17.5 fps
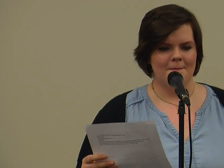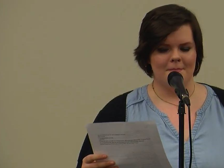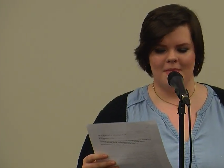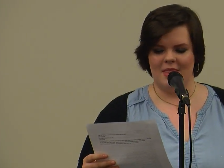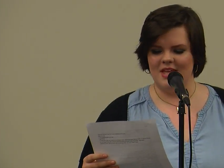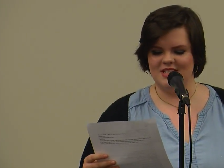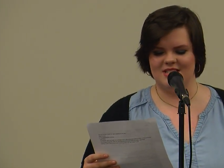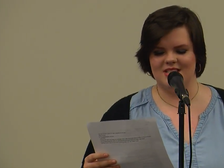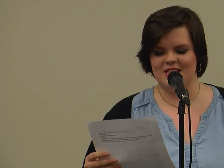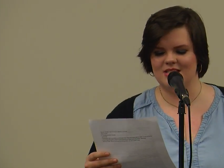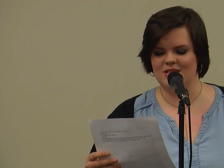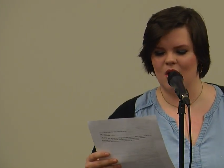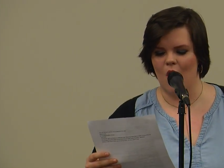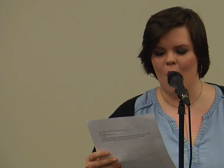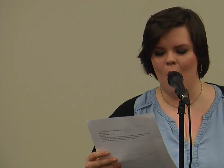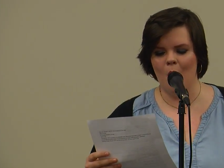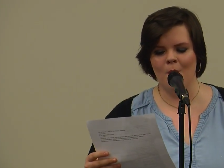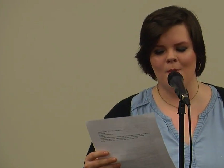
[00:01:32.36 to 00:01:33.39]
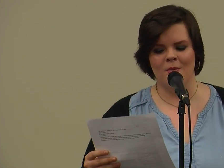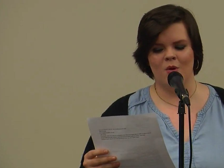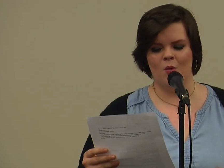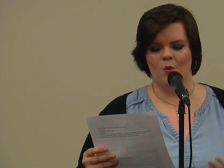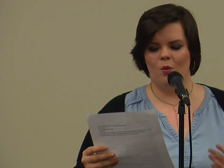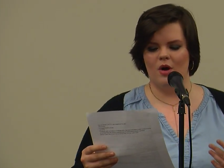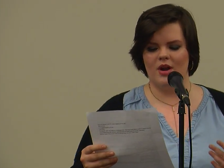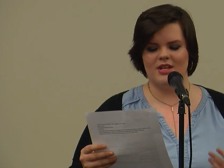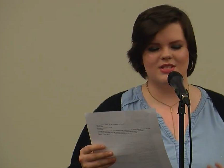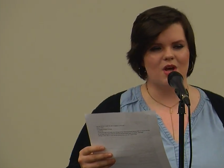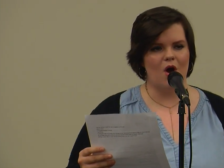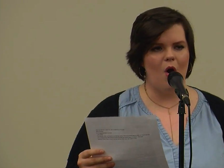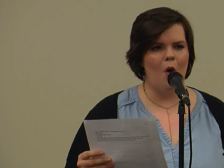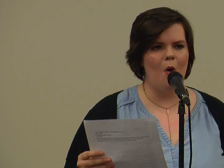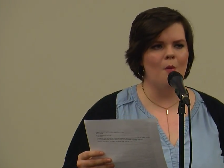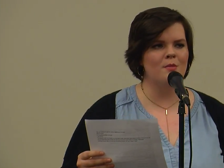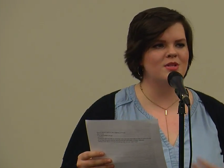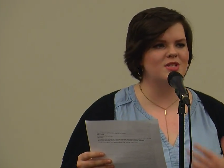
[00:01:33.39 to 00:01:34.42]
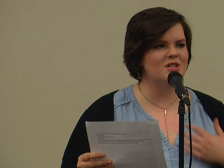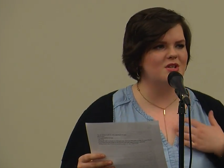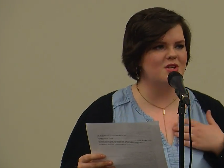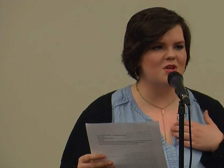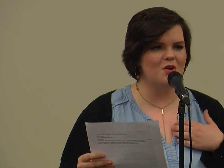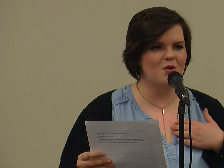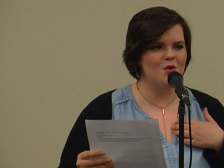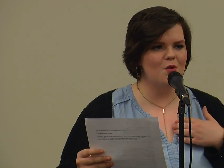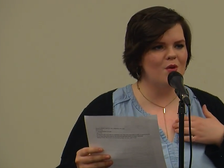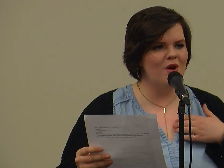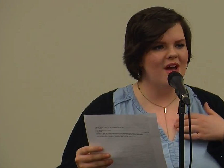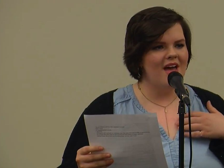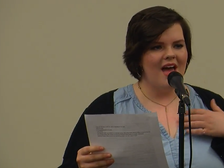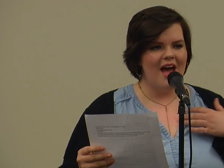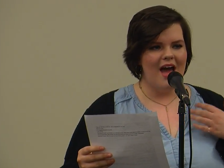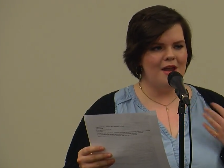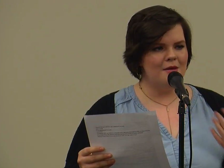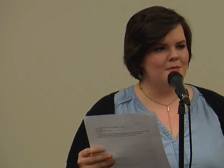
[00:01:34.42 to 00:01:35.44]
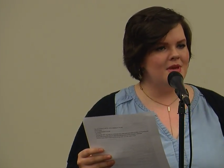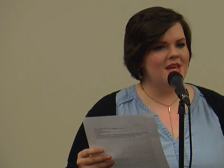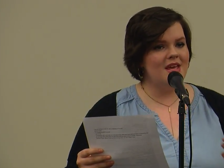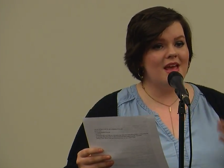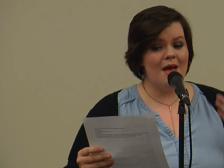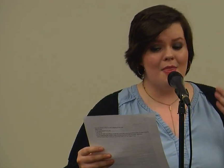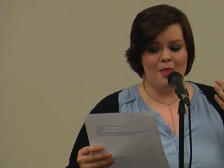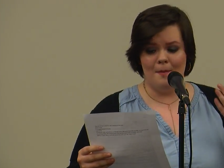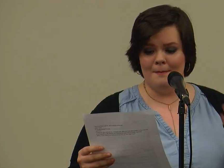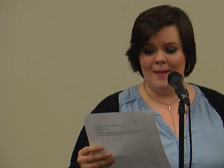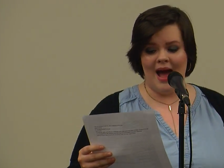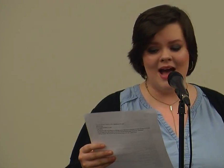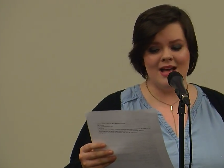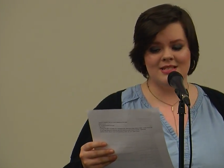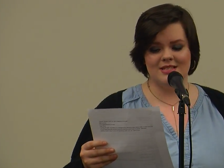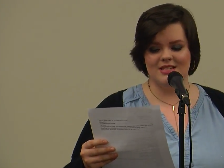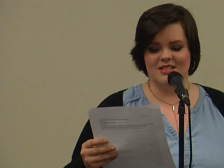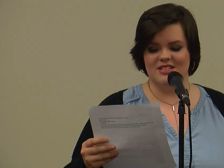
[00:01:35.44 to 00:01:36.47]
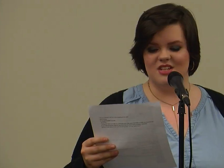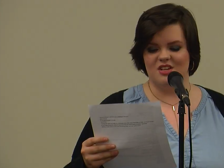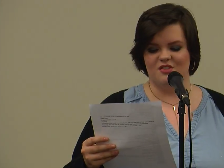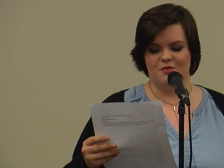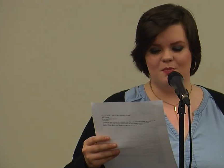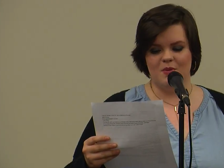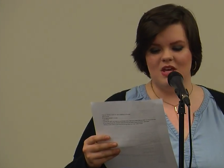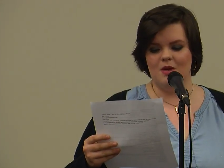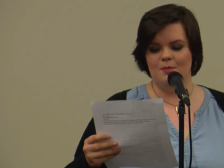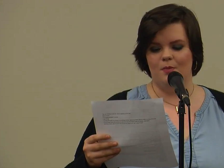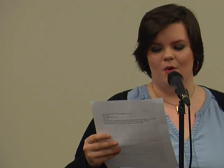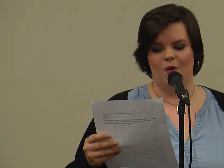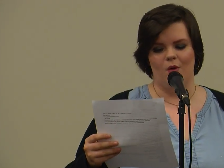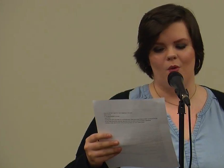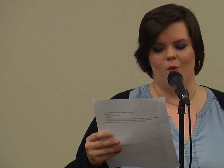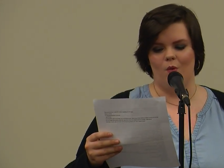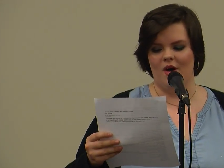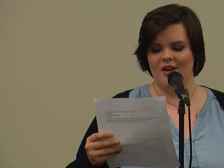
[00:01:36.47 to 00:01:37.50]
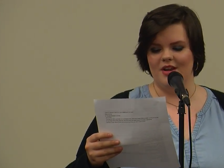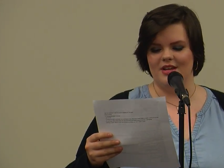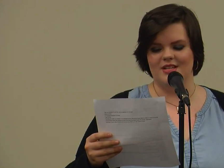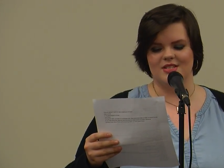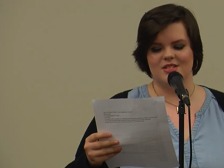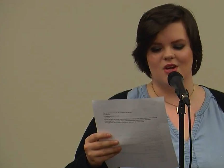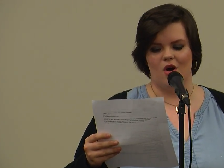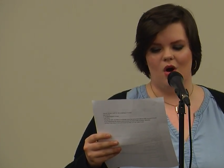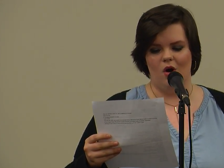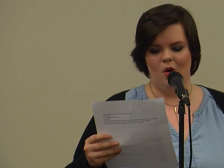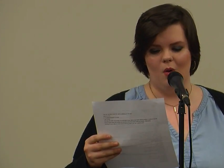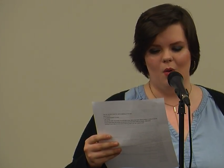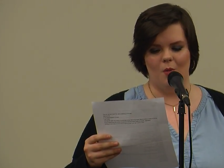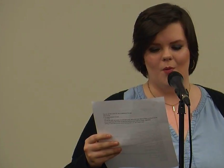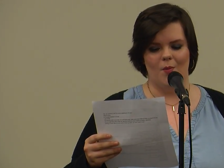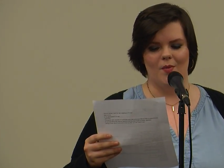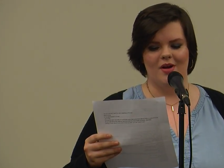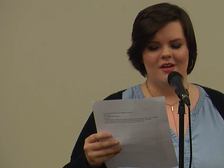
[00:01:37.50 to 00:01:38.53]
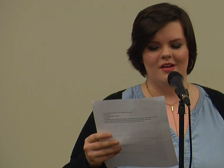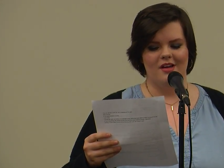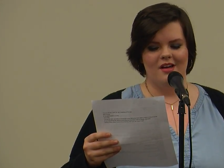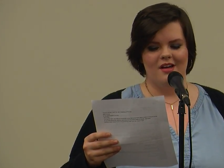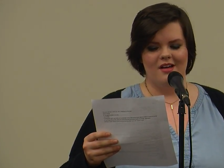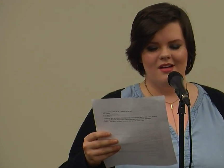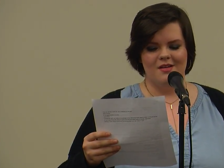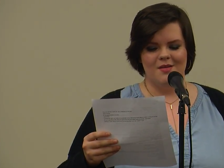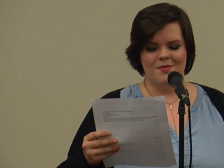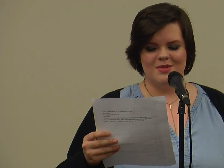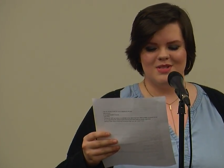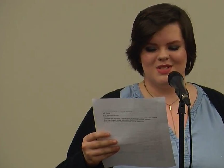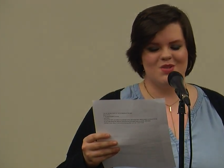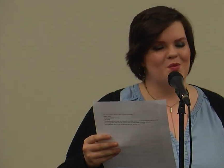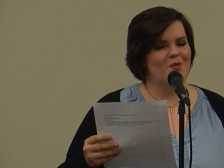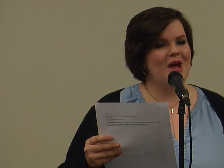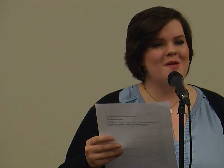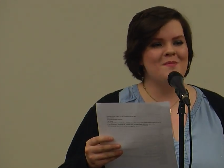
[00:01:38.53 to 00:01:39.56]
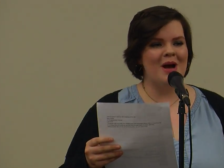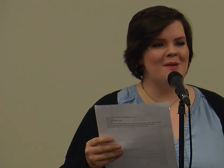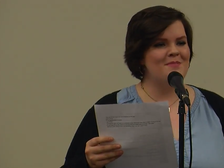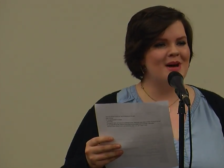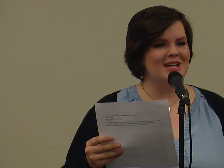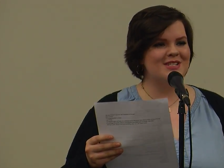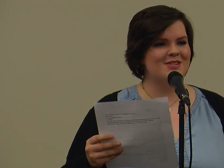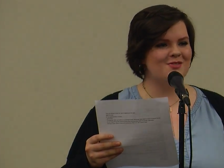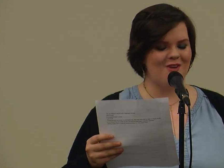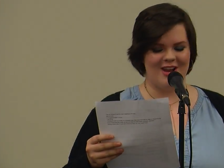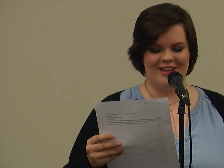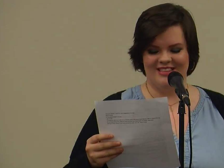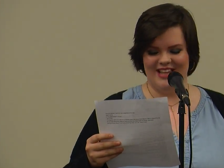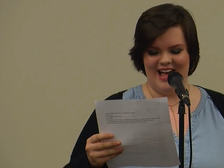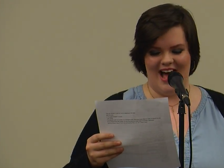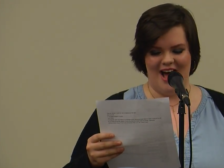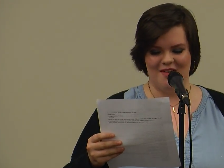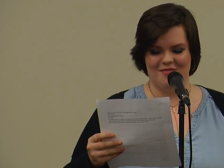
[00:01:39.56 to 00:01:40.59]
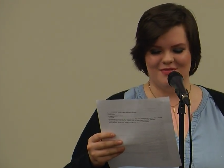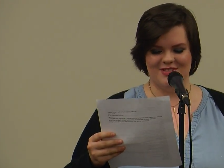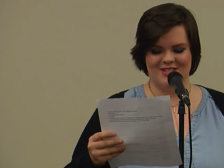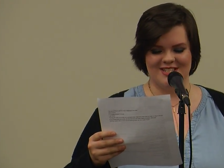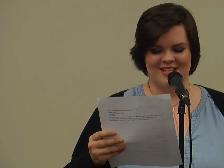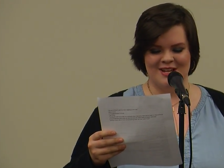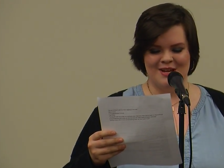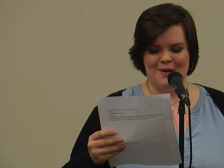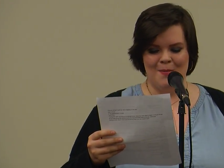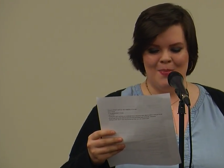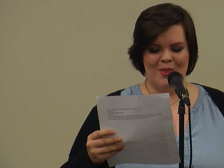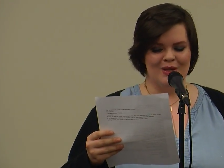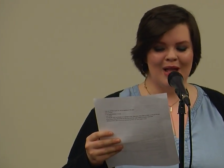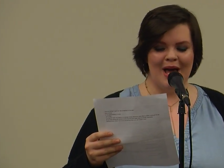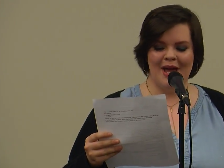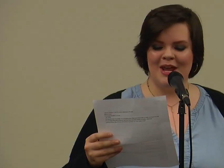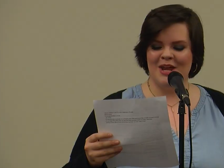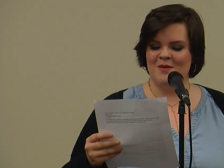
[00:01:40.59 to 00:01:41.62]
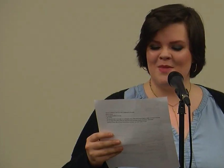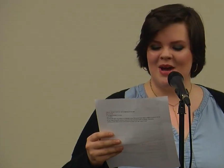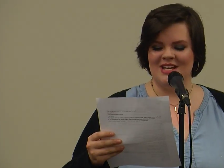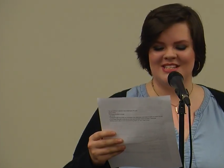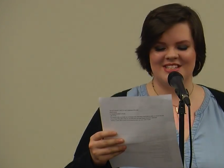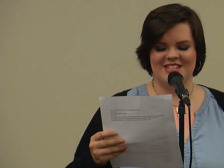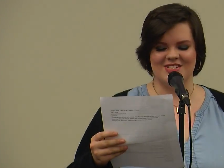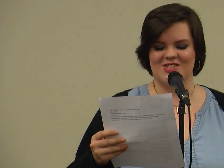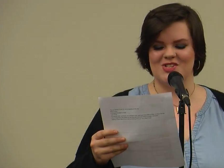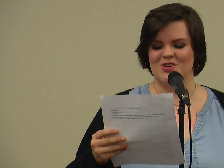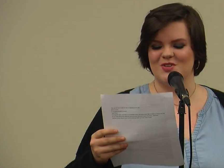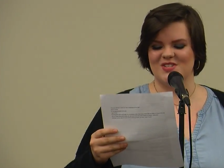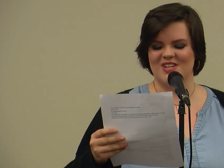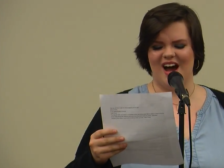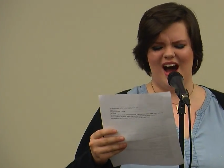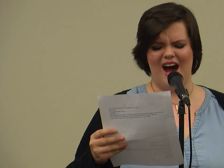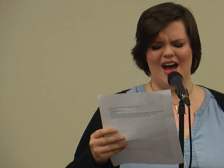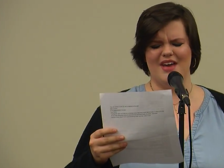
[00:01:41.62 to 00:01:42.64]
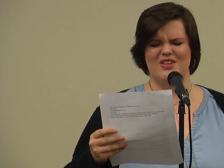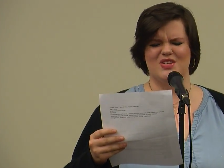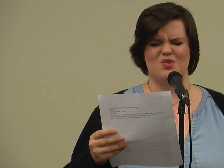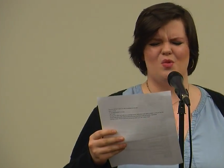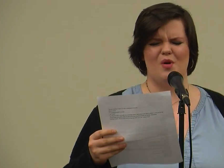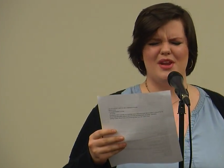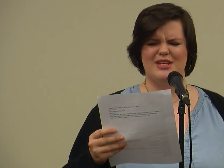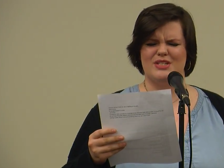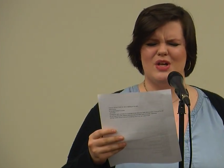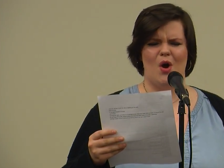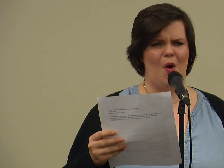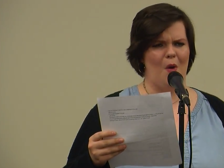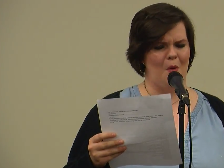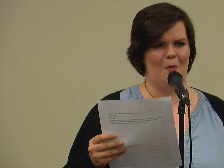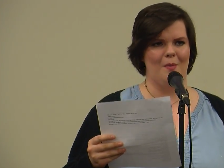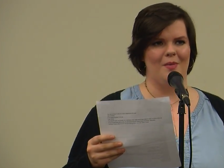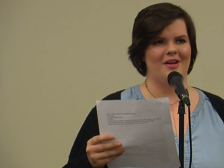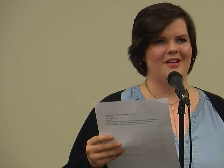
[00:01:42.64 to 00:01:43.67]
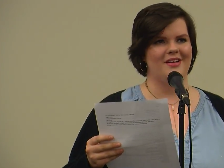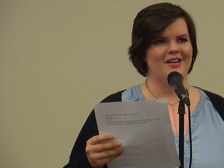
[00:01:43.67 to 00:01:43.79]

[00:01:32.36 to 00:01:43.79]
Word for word: is this home what is home to you and me and the masses of people? What is home? It's the way my best friend laughs. The light in my sister's eye is what is home.